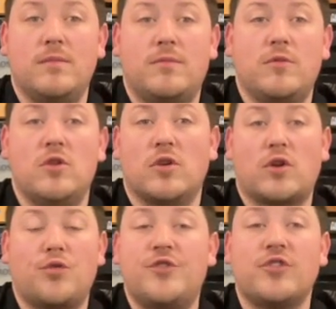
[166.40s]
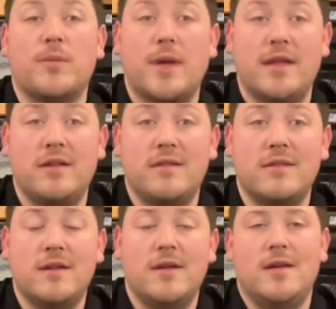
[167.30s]
your creature companions,
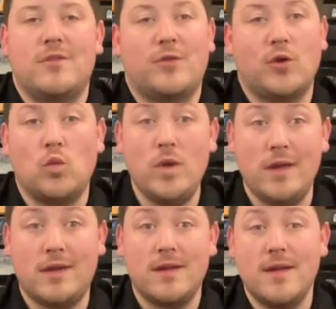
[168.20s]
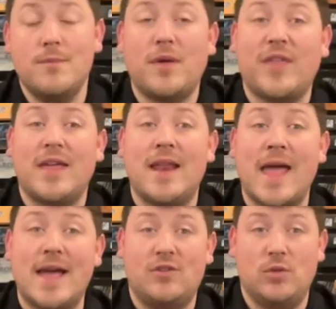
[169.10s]
so they're weak, but they can
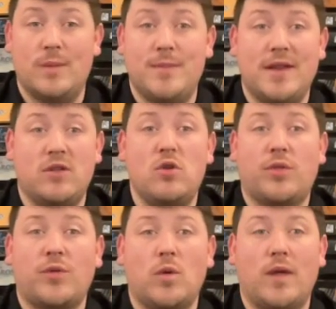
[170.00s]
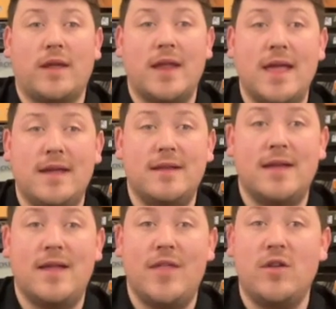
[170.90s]
add to it, meaning you could throw like an 8,
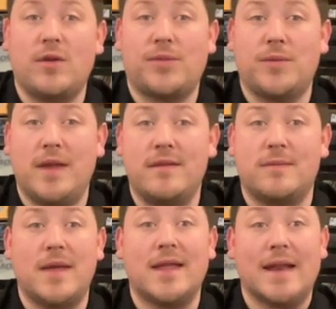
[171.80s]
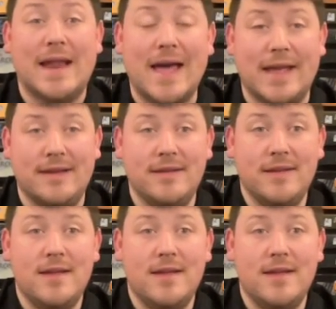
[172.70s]
and then you could throw an ace and make it a 9,